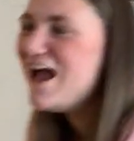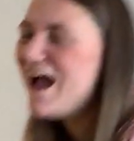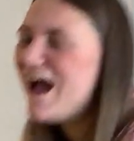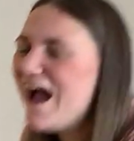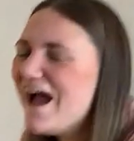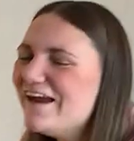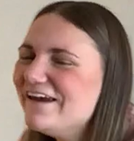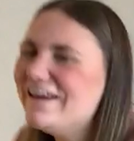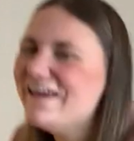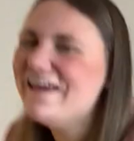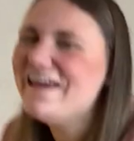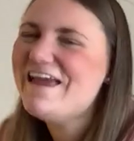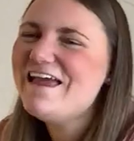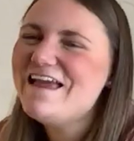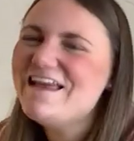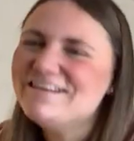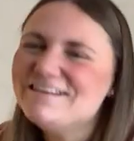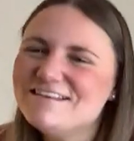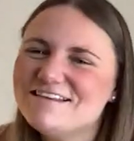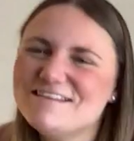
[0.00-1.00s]
and
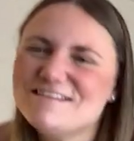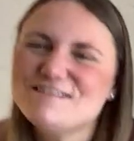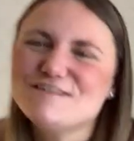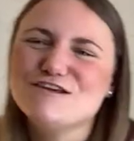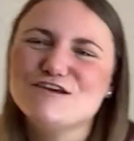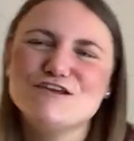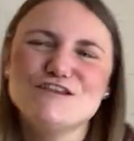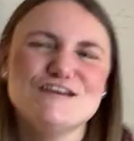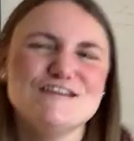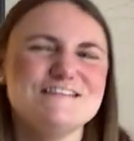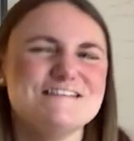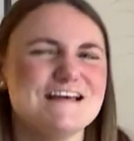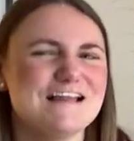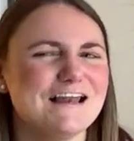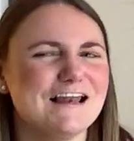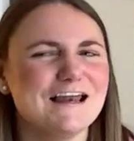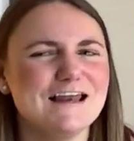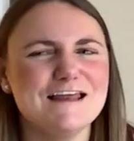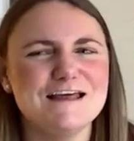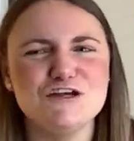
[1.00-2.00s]
into the
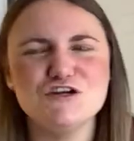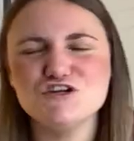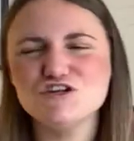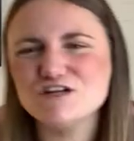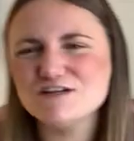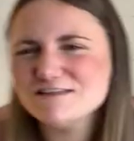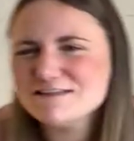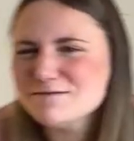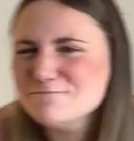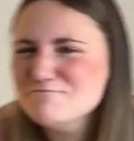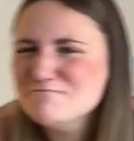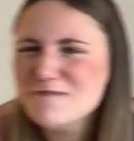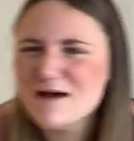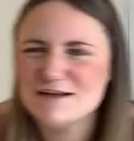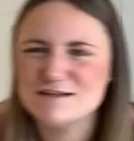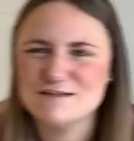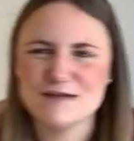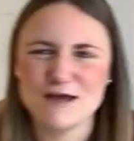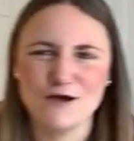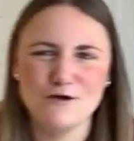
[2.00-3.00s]
delicious
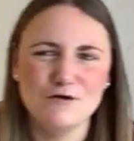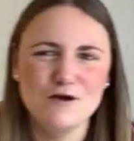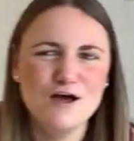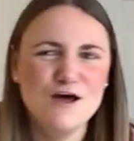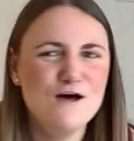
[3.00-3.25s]
meadow